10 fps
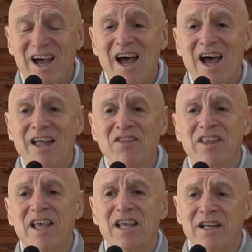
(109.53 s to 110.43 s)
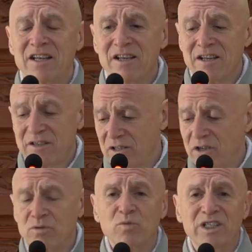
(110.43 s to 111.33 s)
and then, you
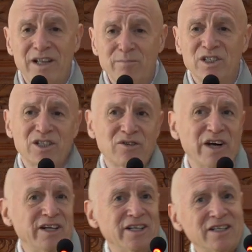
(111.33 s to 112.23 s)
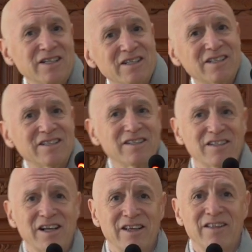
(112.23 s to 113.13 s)
know, we demonstrate it
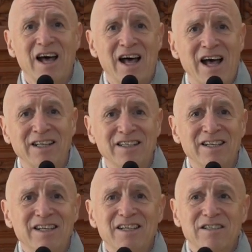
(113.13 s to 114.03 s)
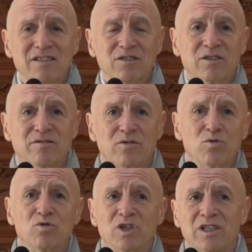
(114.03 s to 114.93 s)
like that.
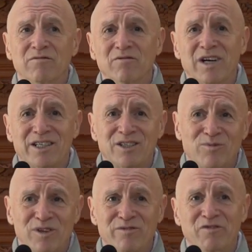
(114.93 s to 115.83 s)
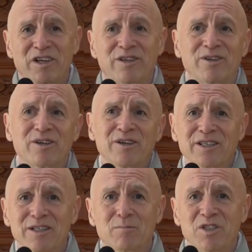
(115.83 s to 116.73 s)
Guji raised one finger,
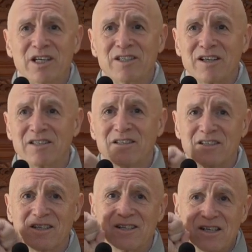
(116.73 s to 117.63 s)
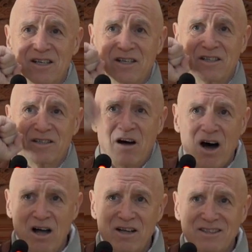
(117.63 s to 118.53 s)
Imje Sansa,
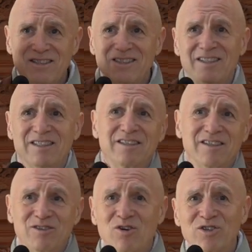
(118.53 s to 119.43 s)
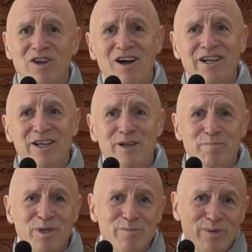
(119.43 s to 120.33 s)
ha! Doksan hit
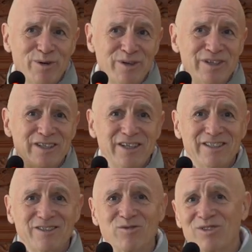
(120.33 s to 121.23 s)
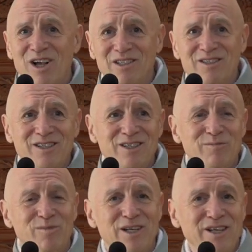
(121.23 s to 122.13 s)
people, Songsan
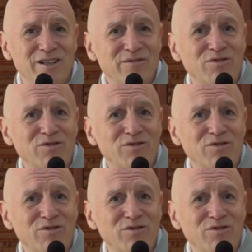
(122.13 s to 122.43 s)
Sanim hit the